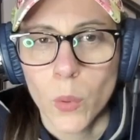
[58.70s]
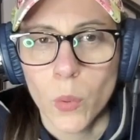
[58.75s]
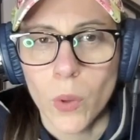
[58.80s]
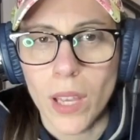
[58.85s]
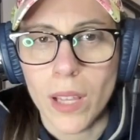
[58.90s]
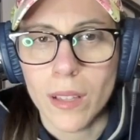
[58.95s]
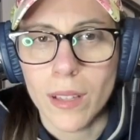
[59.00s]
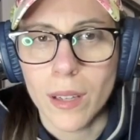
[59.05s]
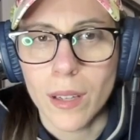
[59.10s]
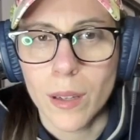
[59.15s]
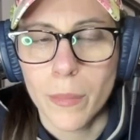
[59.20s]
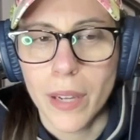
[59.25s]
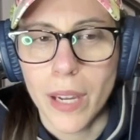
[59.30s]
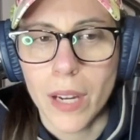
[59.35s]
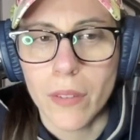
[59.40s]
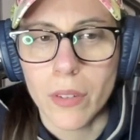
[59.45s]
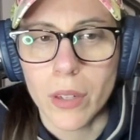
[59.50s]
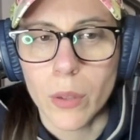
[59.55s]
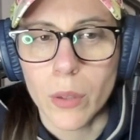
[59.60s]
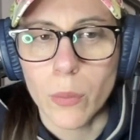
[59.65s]
Welcome,
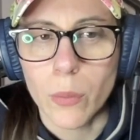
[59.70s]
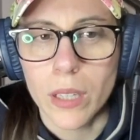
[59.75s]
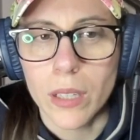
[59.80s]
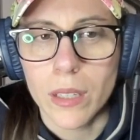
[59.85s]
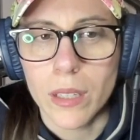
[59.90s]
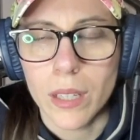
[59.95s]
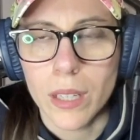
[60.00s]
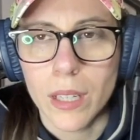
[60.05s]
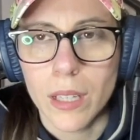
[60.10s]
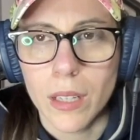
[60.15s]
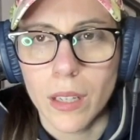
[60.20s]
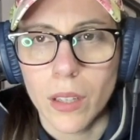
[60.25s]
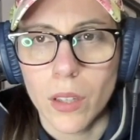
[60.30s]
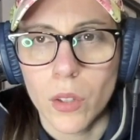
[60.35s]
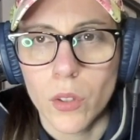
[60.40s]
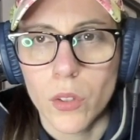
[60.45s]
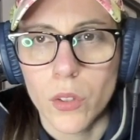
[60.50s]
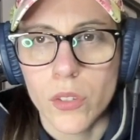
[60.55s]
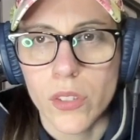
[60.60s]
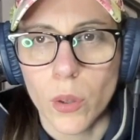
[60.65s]
everyone. It is